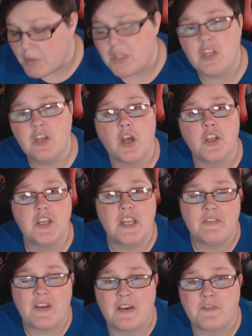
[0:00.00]
But you know, you
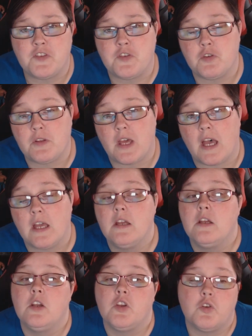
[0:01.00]
never have to do that.
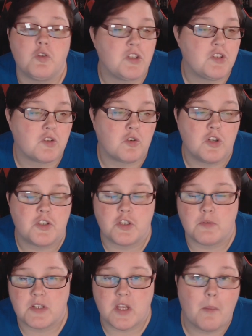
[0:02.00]
All you've got to
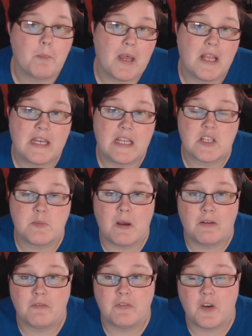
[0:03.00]
do is come back next
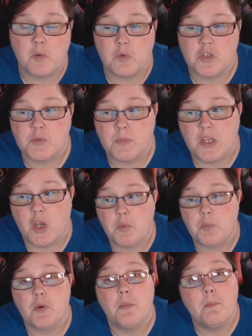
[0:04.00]
month and watch
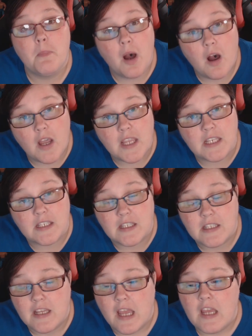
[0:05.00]
open mine.
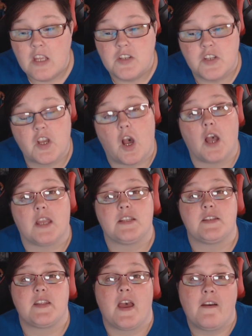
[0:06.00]
So,
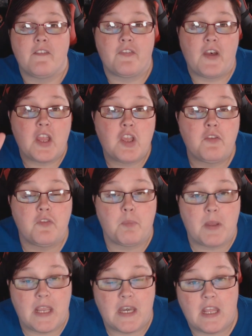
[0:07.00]
guys, thank you for
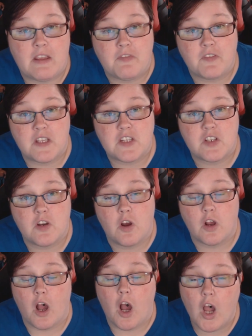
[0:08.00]
being here for this
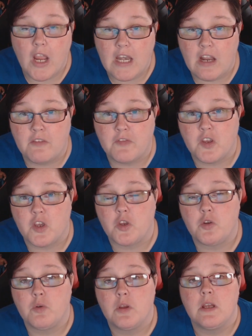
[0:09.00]
long. I love
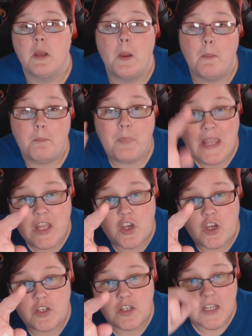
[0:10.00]
you. Be
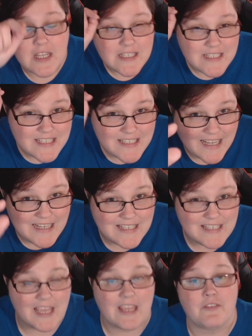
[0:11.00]
good, stay
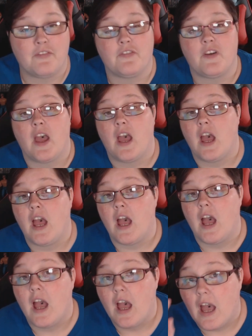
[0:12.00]
safe,
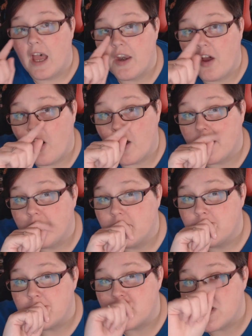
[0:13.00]
and I
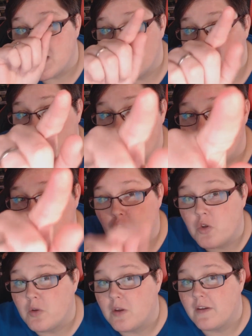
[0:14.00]
will see
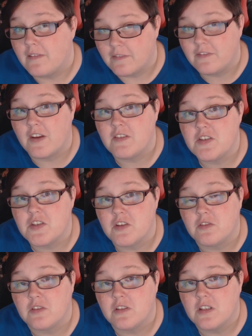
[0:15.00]
you very
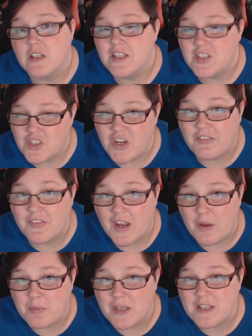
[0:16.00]
soon. Ciao for
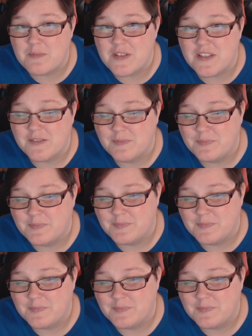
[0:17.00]
now, peeps.